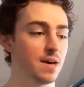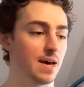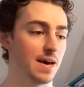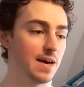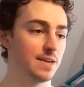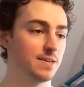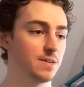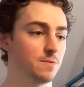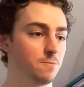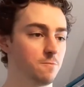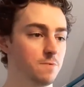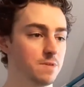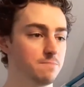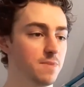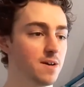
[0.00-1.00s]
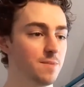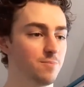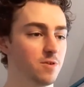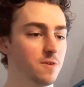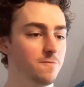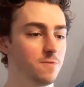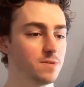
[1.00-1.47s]
And with my
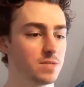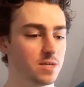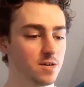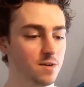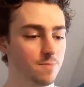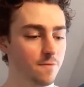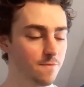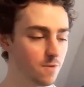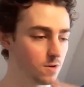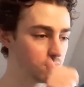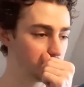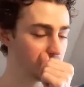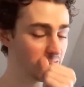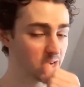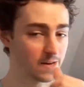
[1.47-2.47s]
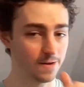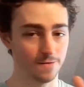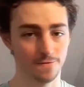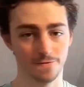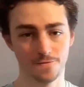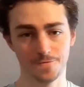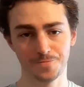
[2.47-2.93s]
preference, I prefer to
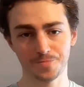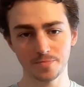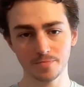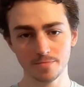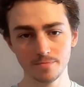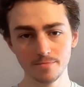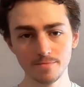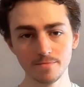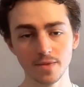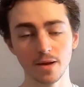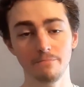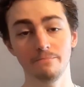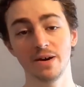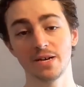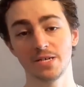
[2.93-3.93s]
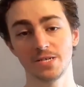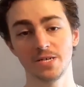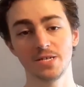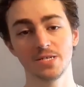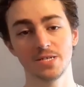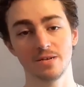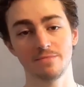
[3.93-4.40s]
have
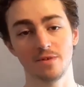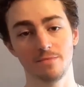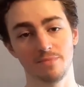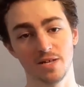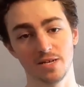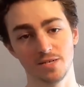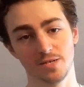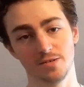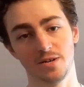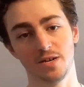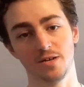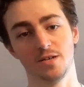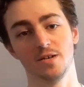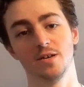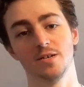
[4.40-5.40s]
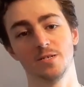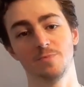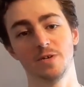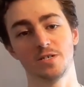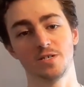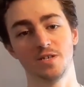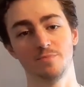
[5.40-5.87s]
magazines in my blaster, and I
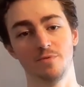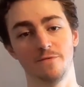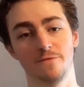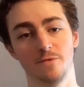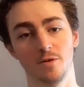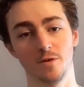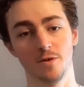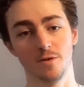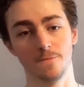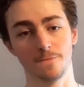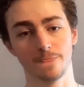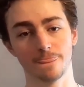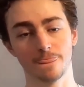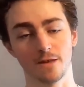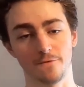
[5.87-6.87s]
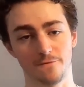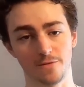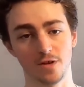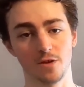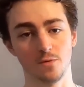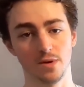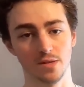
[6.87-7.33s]
especially prefer
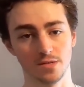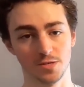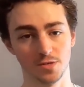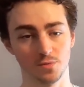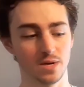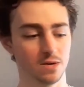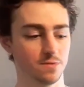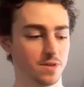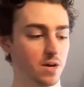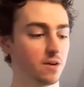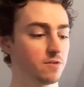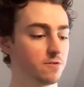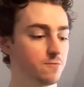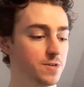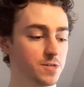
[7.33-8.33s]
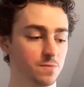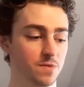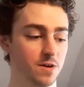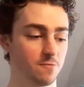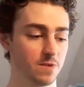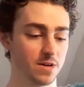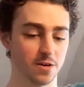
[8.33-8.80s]
flywheelers as well. The only reason why
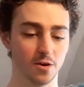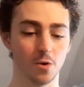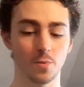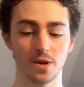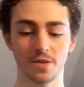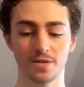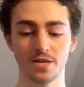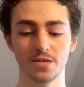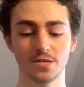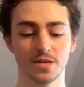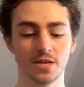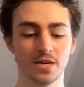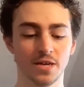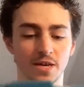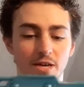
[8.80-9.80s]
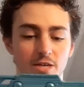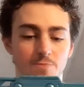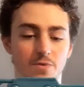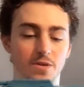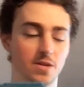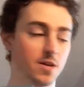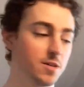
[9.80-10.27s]
I really got one of these is
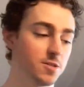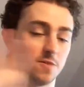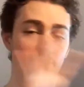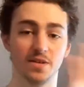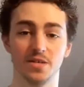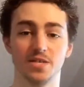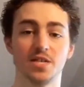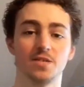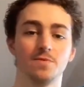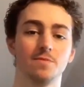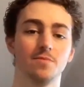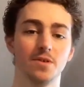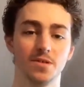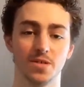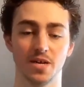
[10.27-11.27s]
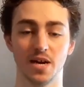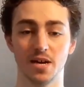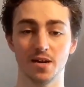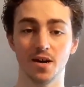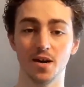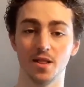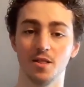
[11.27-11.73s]
because of the attachment points.
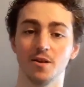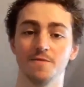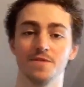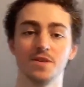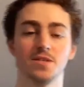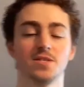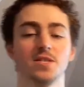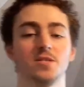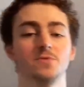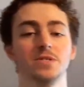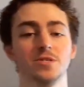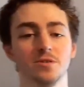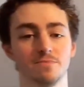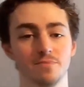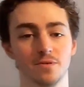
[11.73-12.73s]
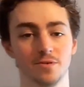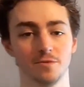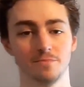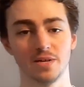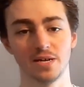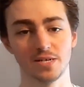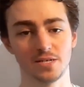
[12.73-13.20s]
Again, I love the accessories you can put on your
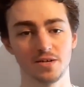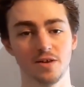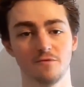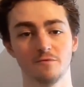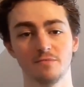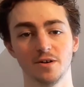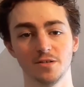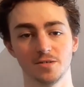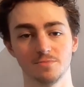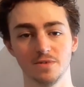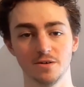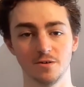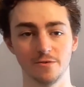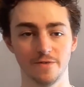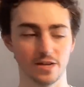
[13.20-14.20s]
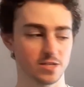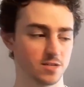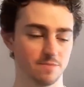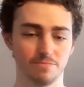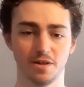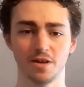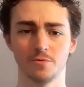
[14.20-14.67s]
blaster. It reminds me of
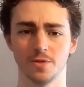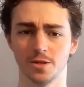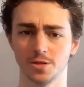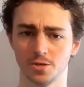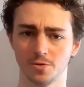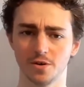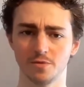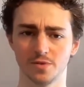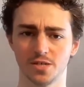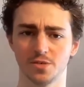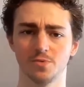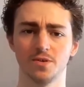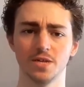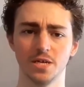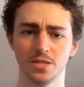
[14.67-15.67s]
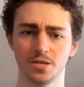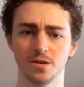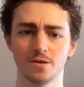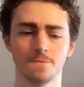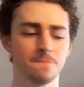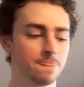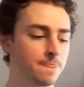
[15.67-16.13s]
actually playing with a toy, which is what these
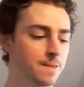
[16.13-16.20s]
are.